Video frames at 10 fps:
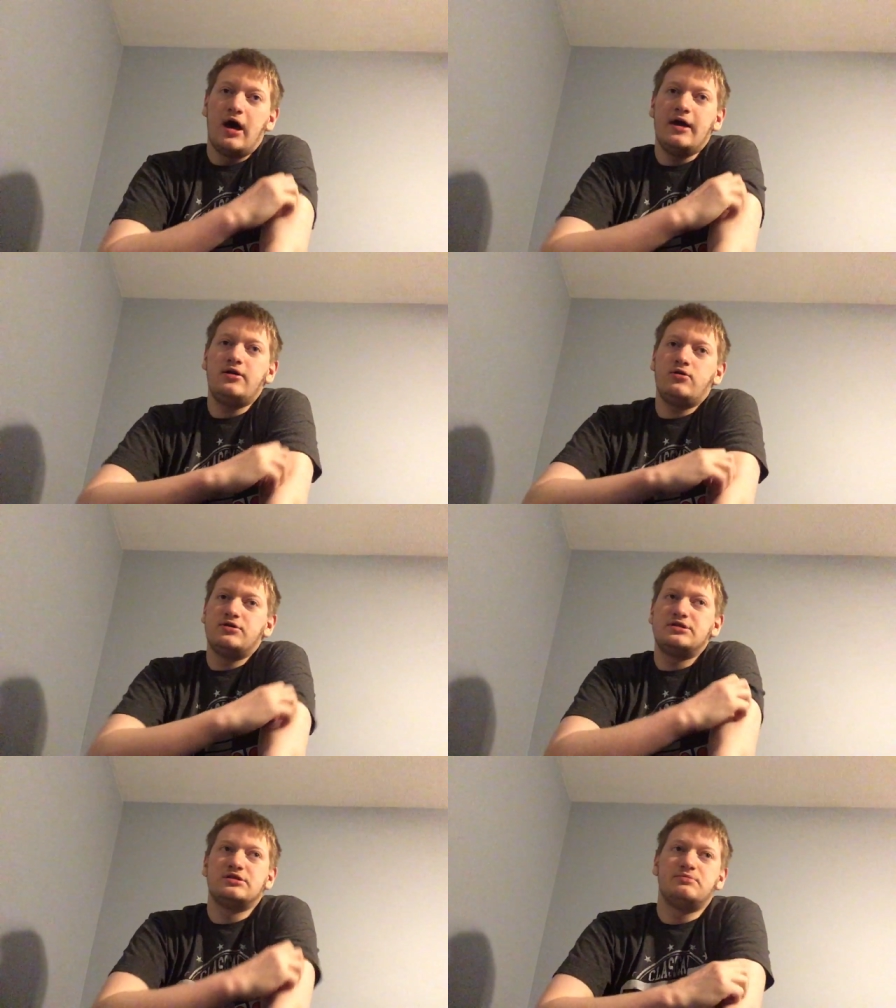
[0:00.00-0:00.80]
I know
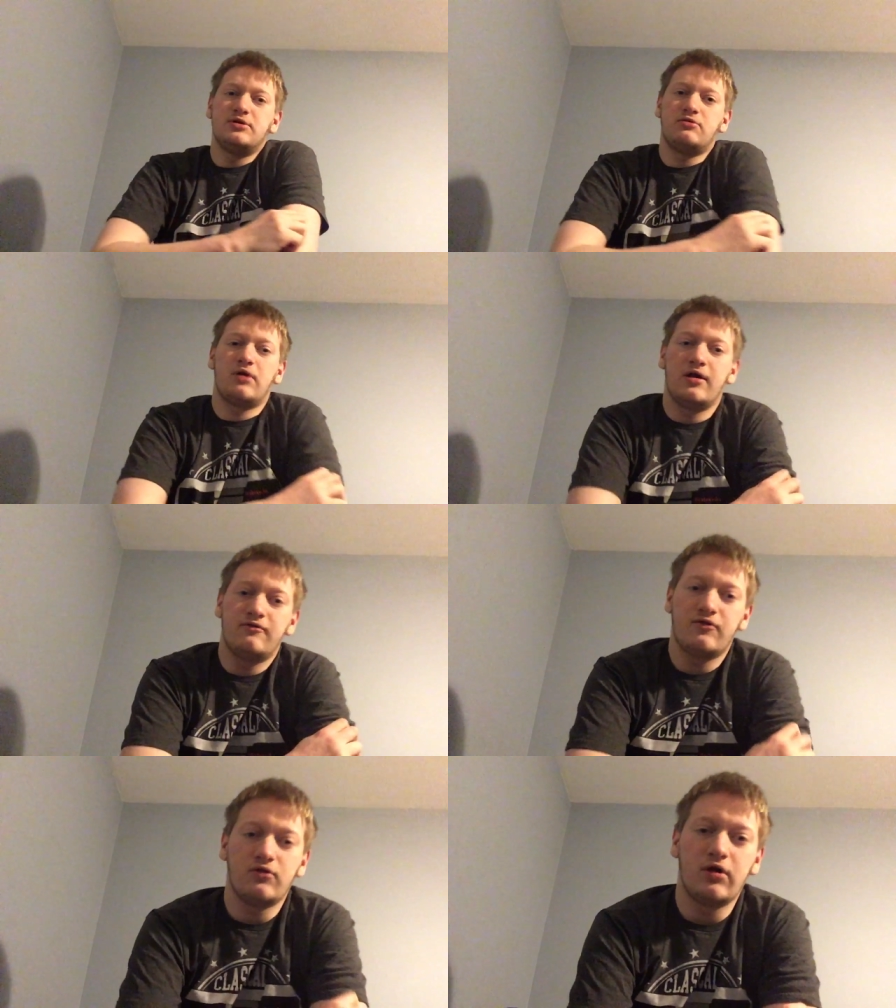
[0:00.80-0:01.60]
this has been
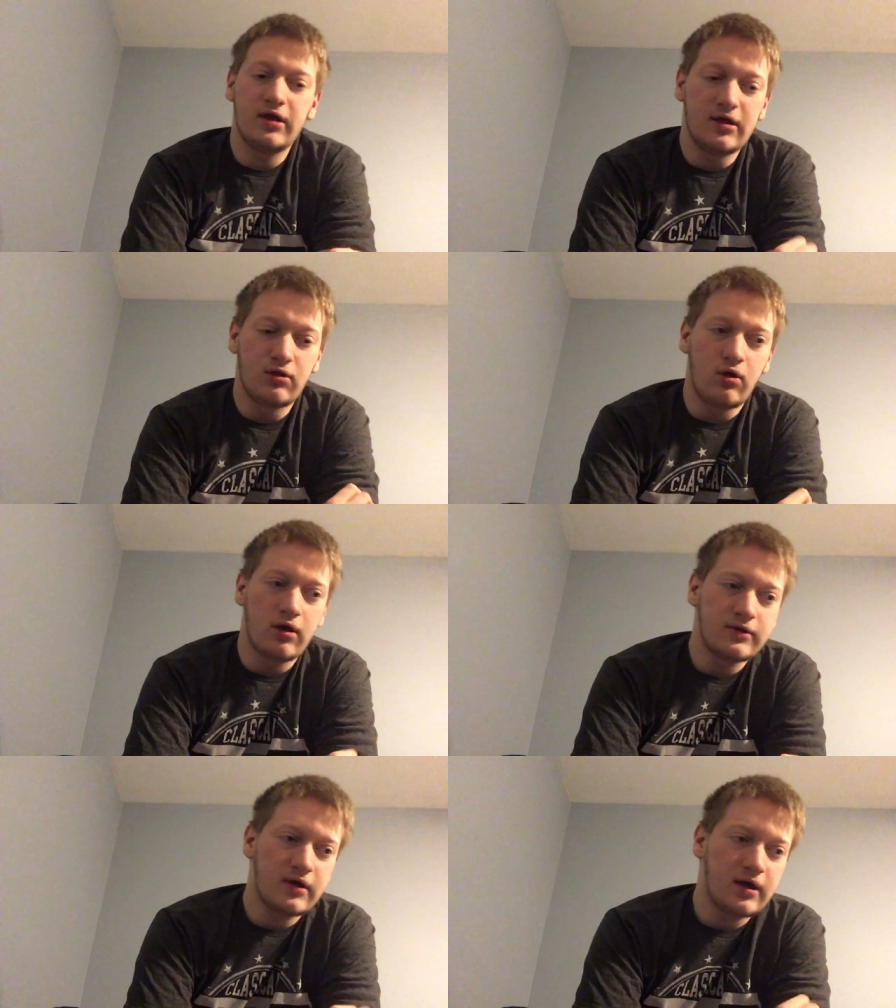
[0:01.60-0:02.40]
around for like a
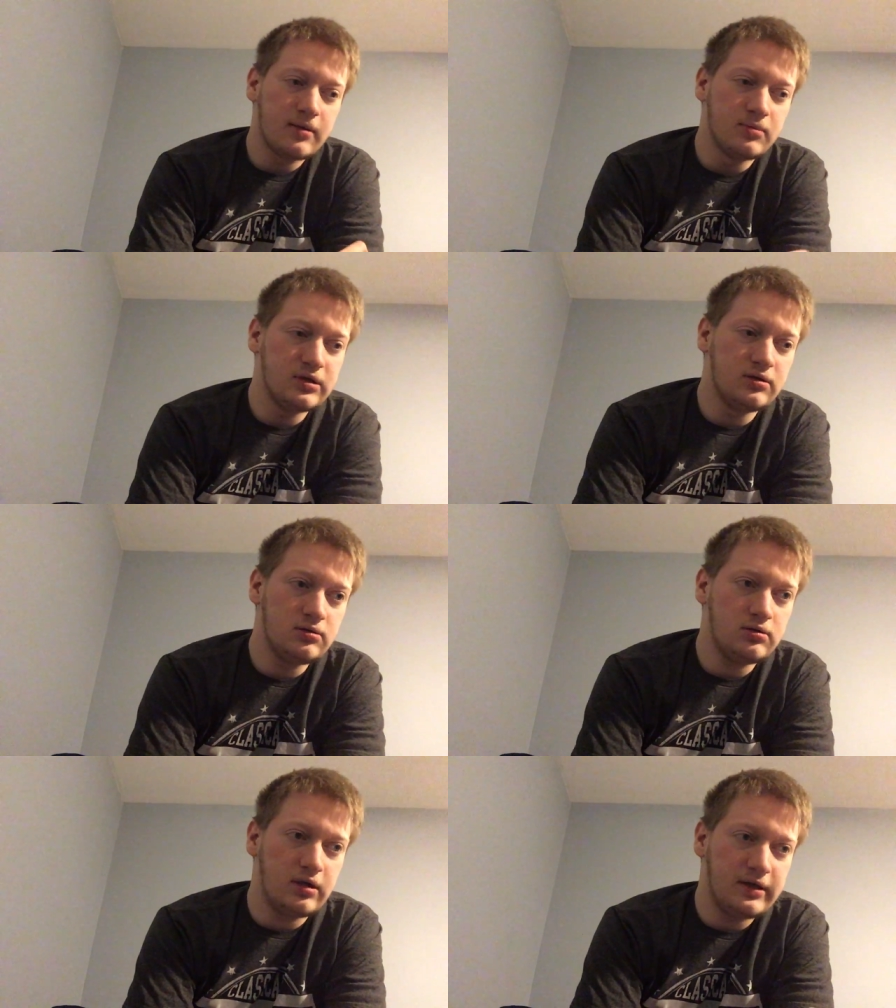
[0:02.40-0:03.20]
long time, but
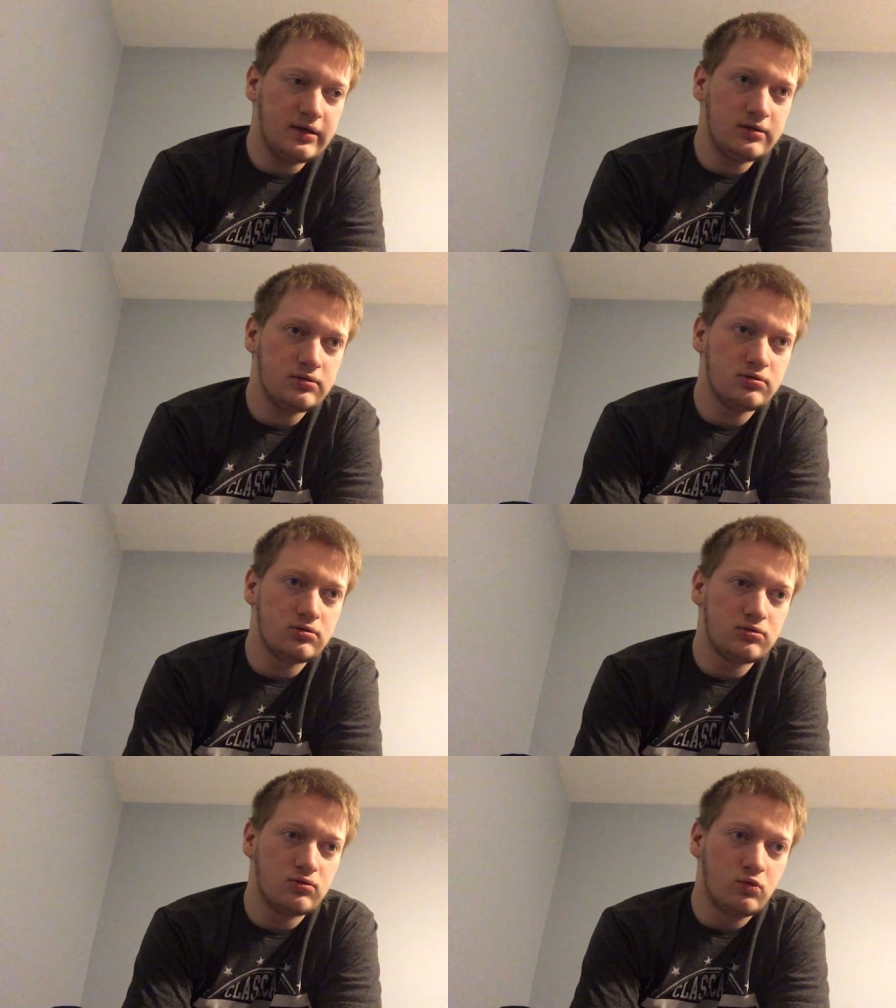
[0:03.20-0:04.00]
like,
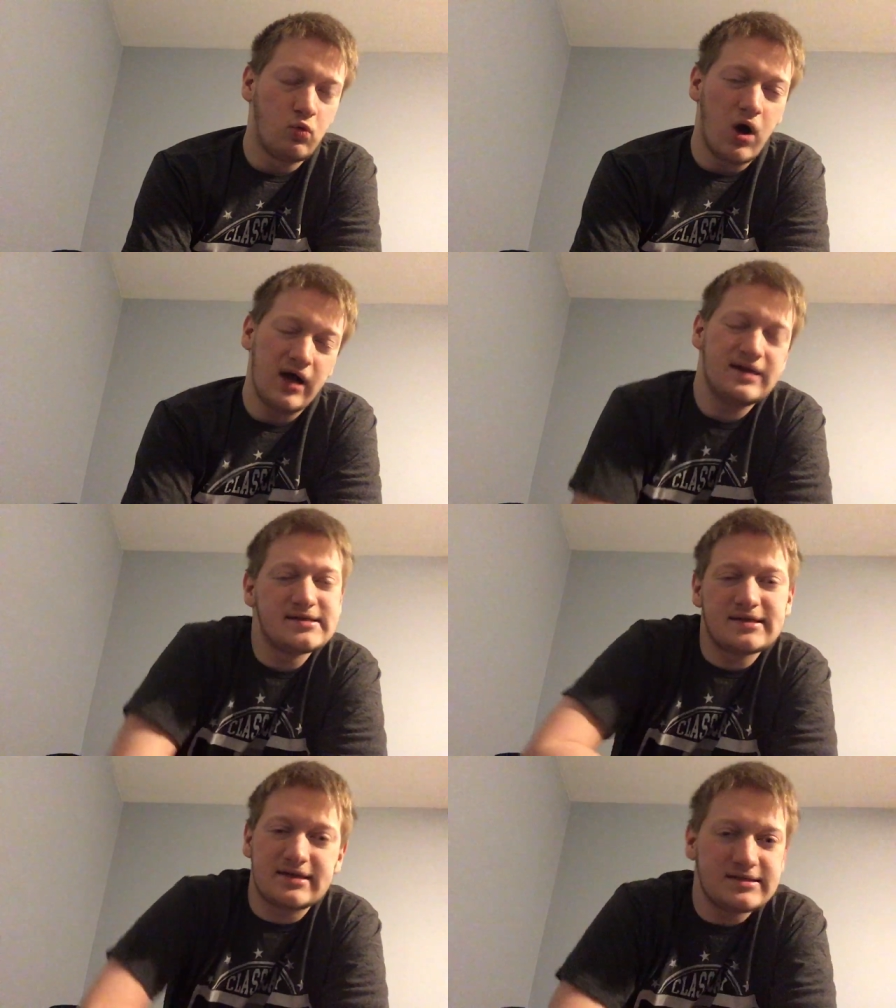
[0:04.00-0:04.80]
why
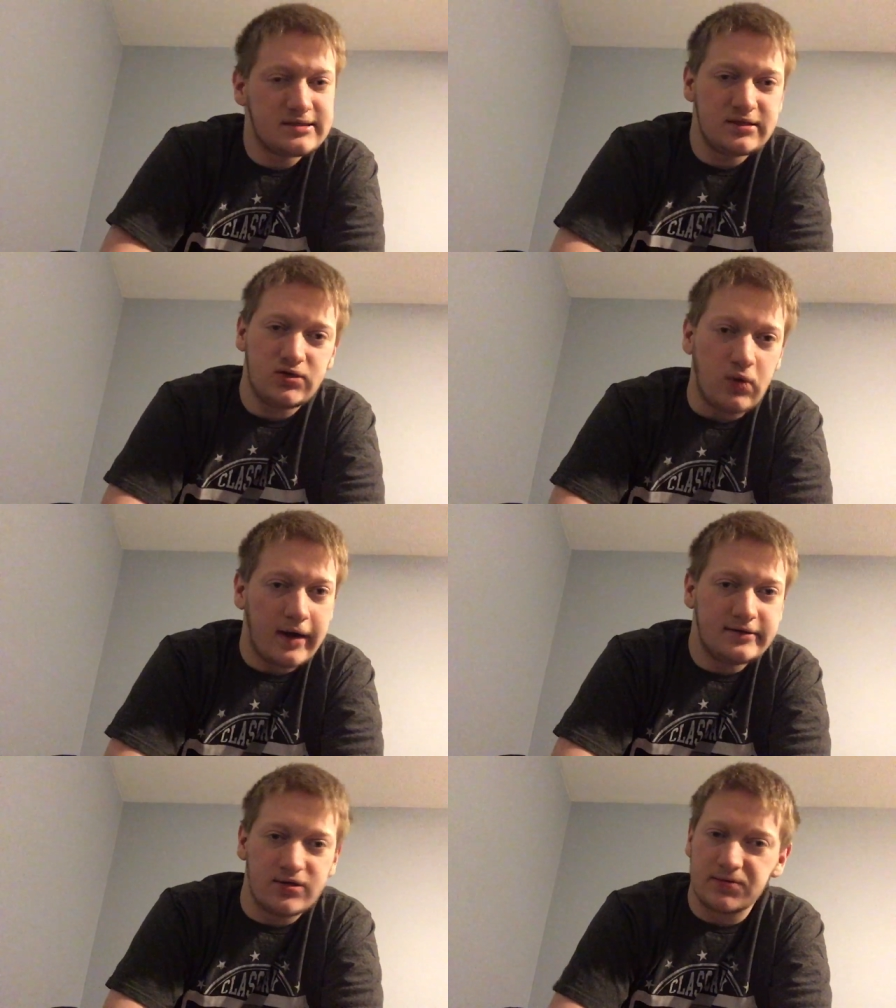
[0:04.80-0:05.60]
does it continue?
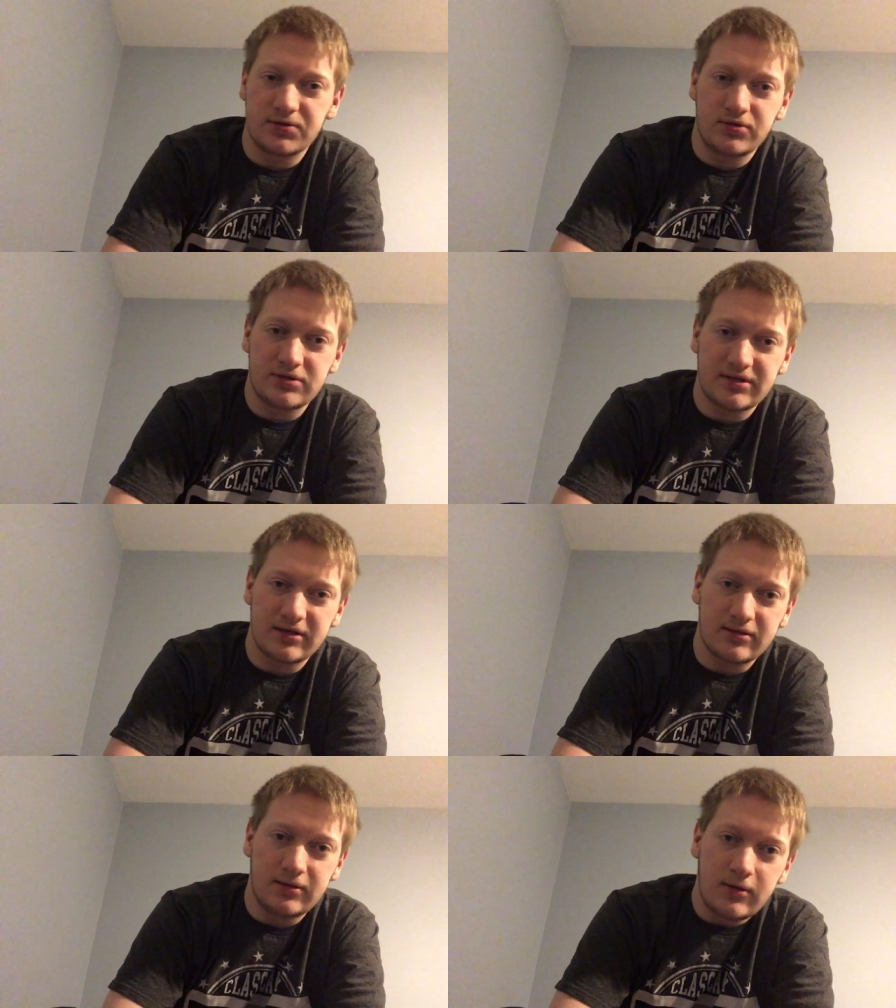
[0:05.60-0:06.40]
I don't
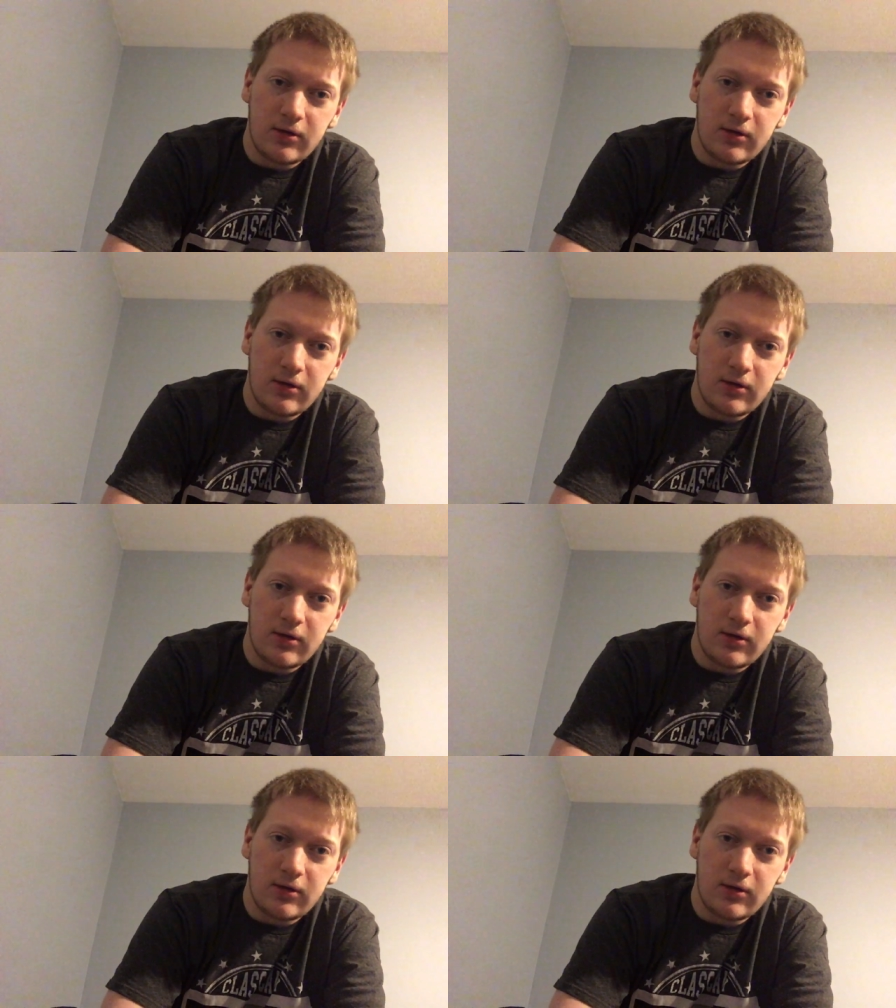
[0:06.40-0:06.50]
understand.